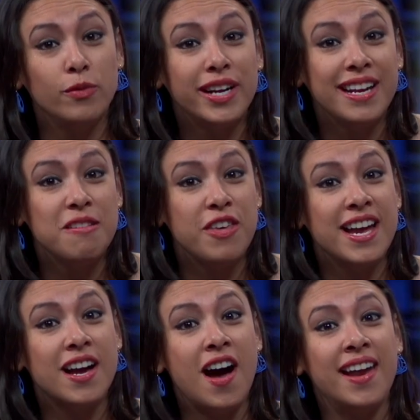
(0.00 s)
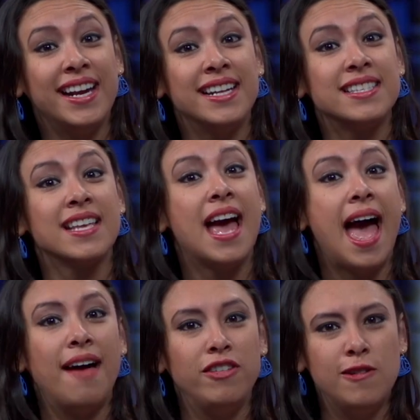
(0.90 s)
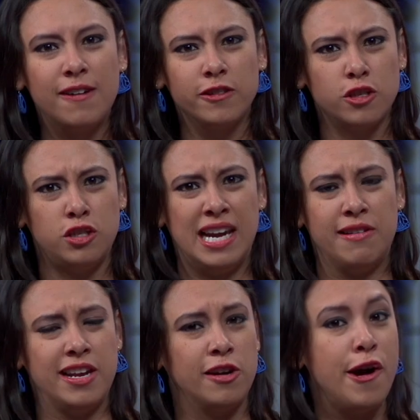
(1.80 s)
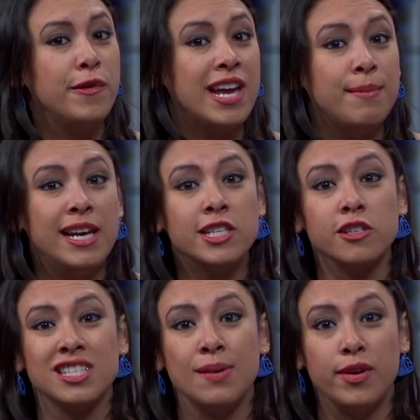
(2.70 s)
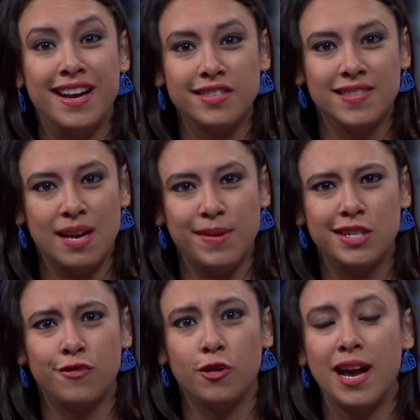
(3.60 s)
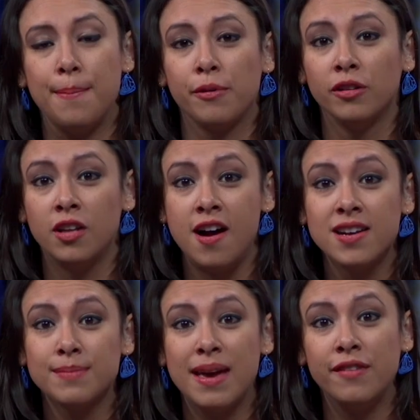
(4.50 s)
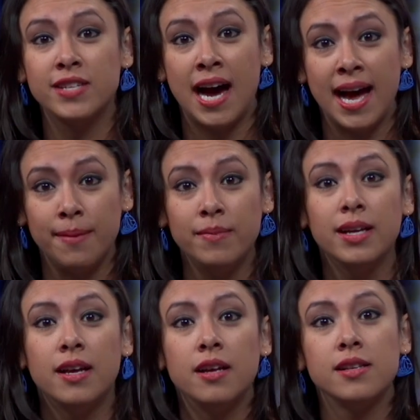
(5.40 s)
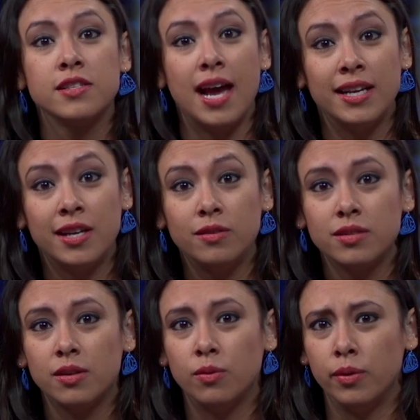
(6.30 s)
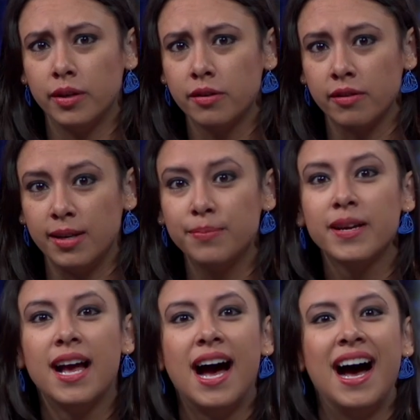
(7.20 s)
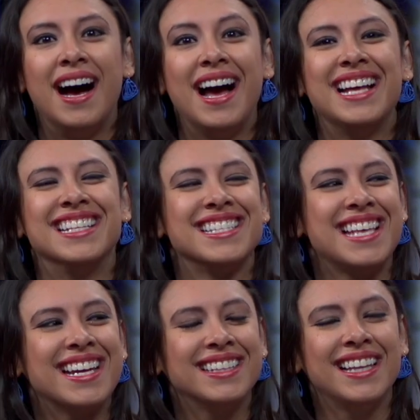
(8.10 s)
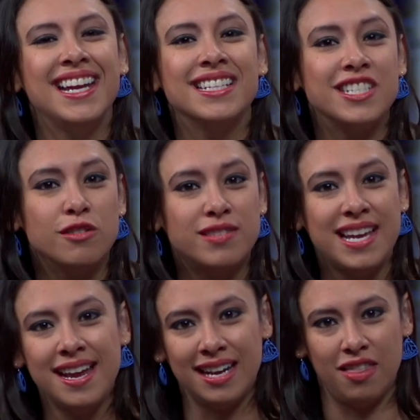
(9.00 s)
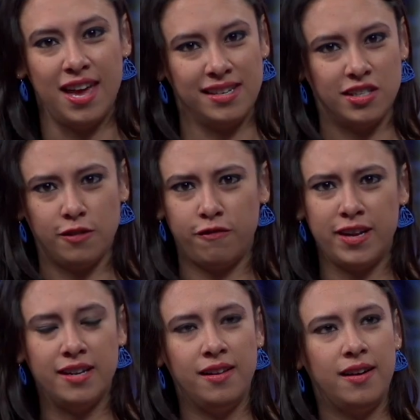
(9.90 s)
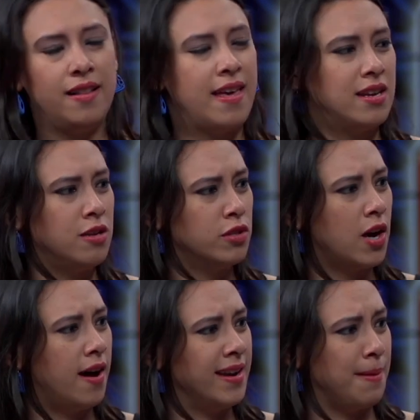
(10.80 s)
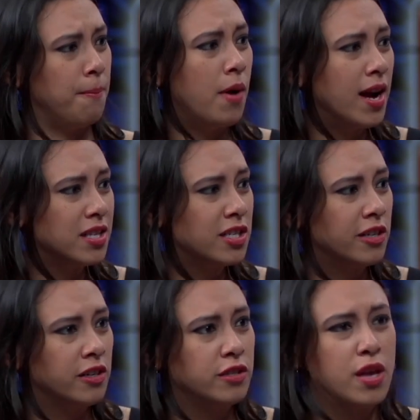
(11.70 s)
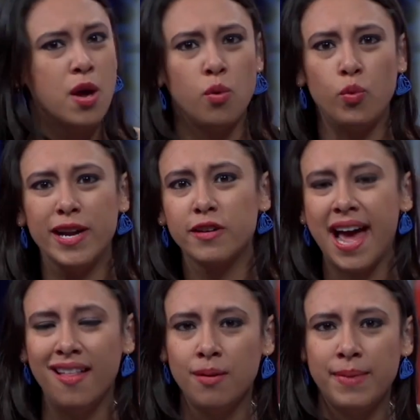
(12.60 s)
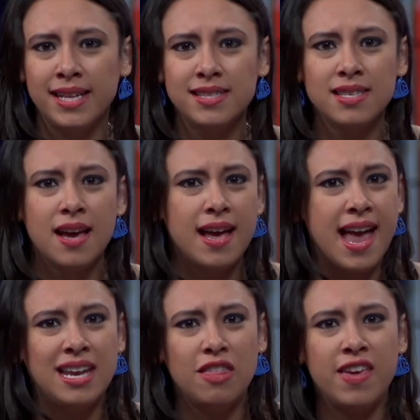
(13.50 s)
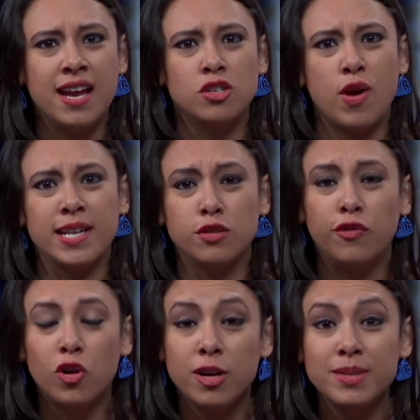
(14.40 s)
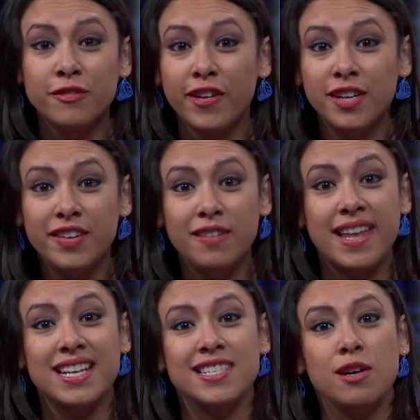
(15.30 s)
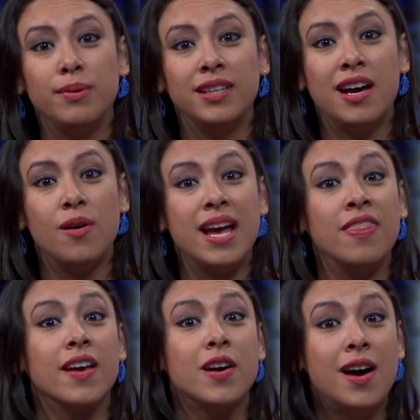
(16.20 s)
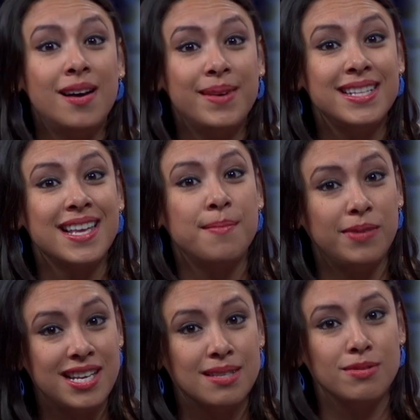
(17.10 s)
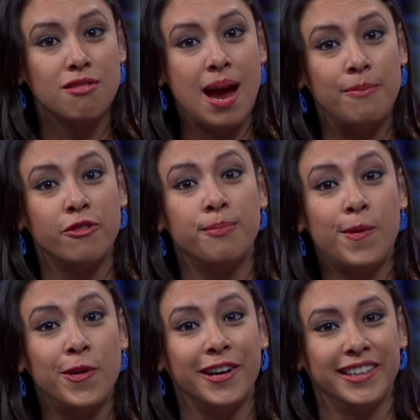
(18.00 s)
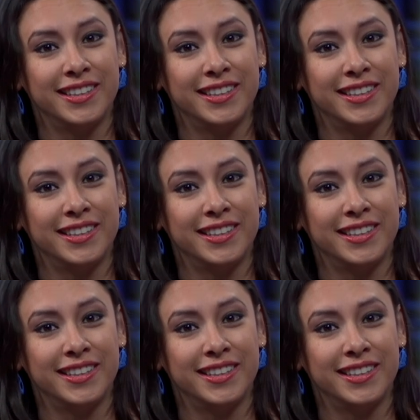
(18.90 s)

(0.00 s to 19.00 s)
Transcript: What do you think, audience? Have you ever stared at your own image or someone else's image for a prolonged amount of time? Side note, what a creep. Uh, and secondly, did you see anything? Did you feel that you saw any monsters, weird elements, anything transformed in front of you? Let us know below in the comments and please subscribe for more.